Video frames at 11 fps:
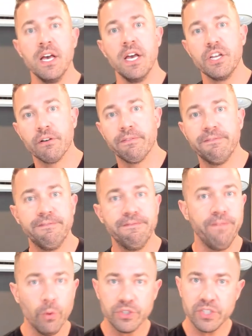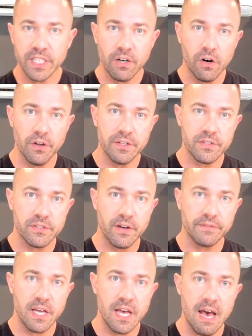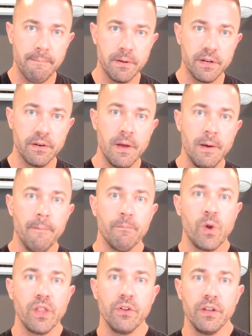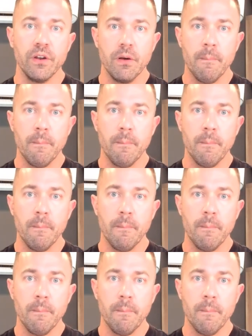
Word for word: You're forcing all this stuff to happen rather than